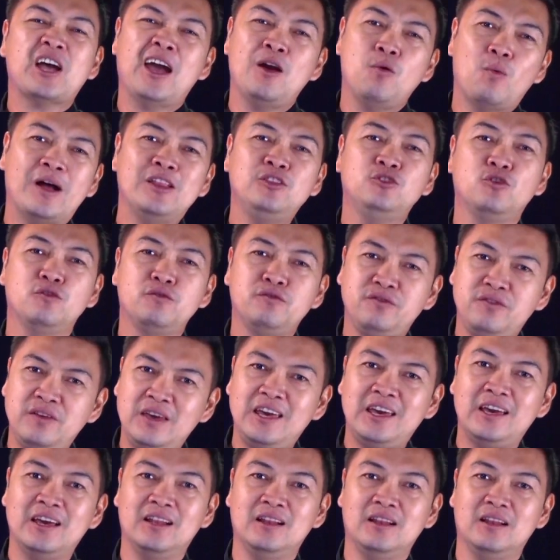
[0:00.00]
Because I want
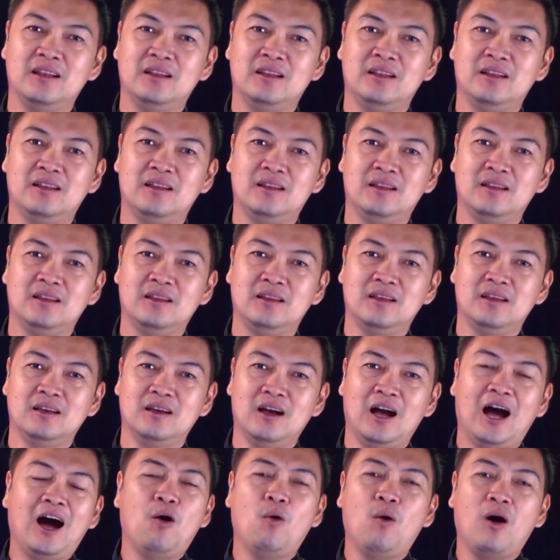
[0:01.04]
to feel
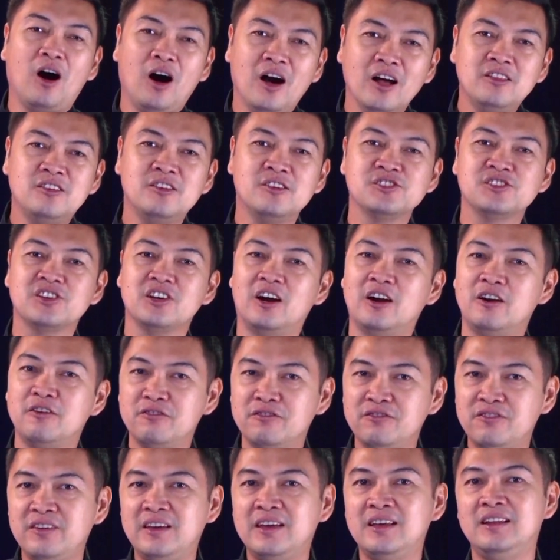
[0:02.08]
how
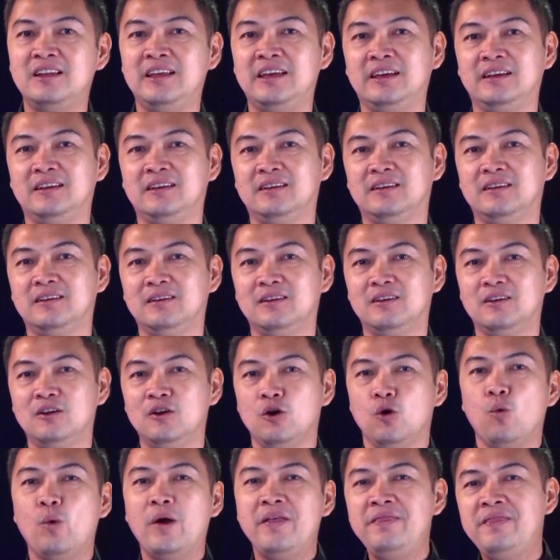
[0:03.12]
others are feeling
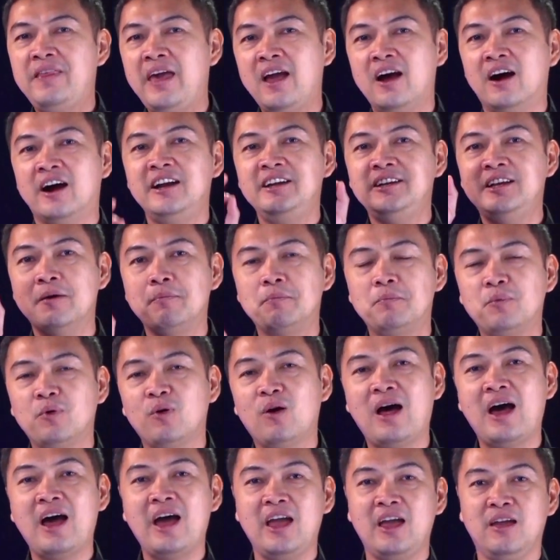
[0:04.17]
when they are
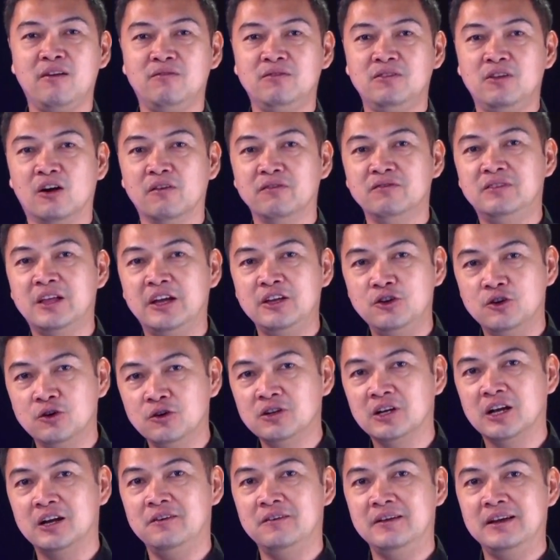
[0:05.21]
deprived of
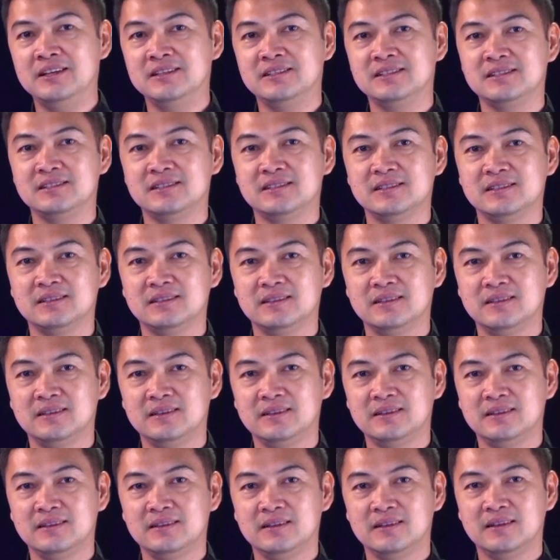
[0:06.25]
the Eucharist.
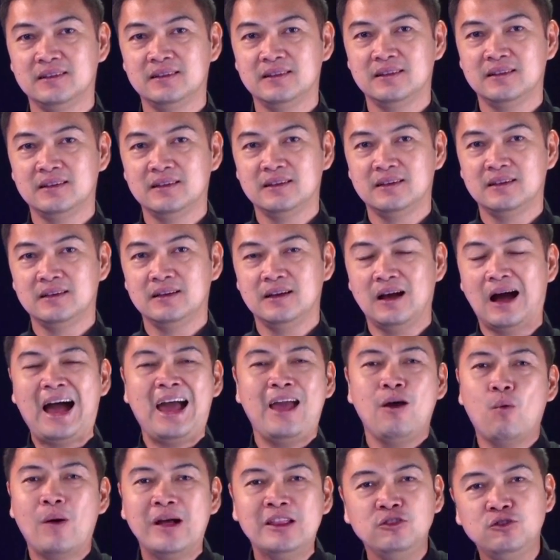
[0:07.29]

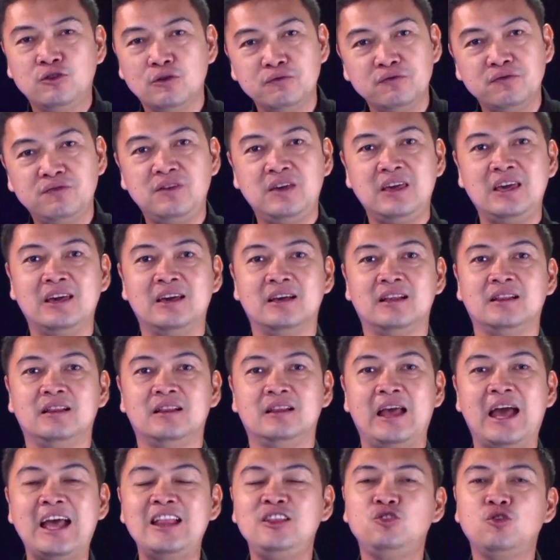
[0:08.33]
I want to
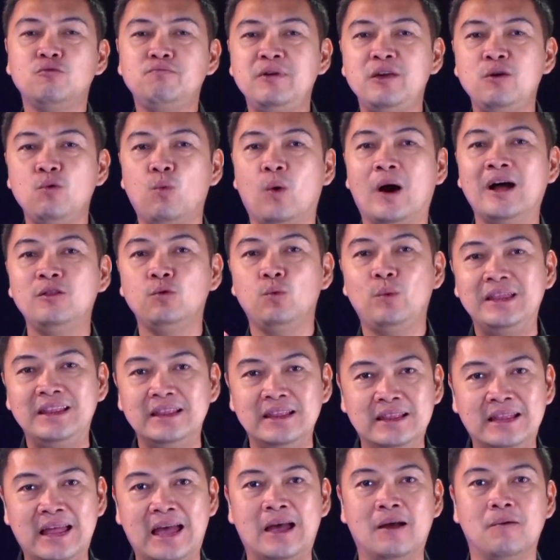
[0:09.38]
feel and to be
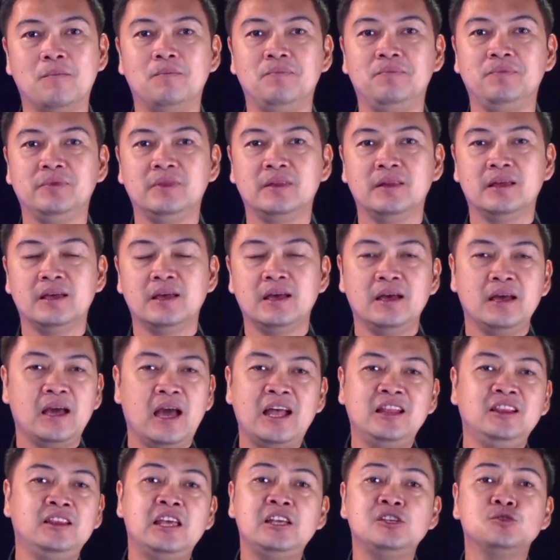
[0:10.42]
one with them.
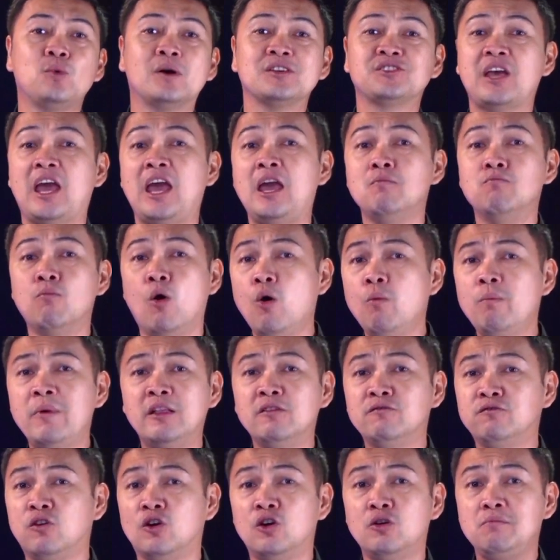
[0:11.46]
And this was a
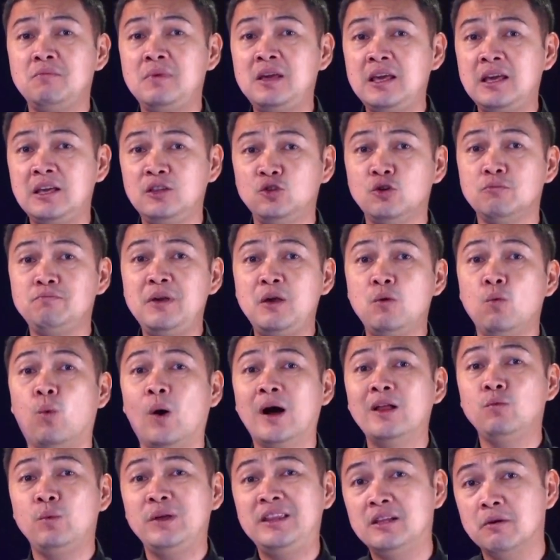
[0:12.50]
moment for me
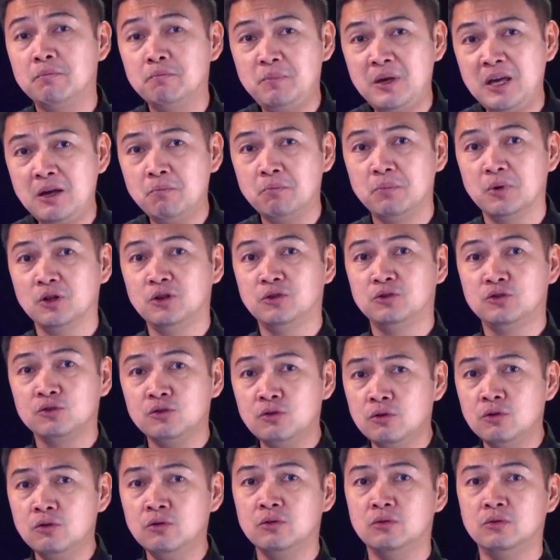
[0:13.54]
to be one with the
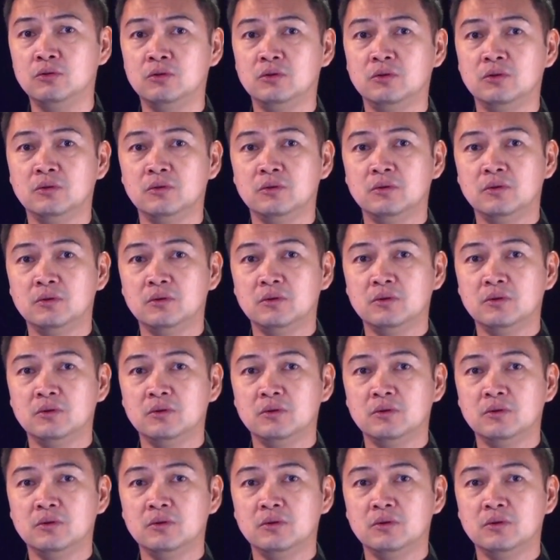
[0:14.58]
people too.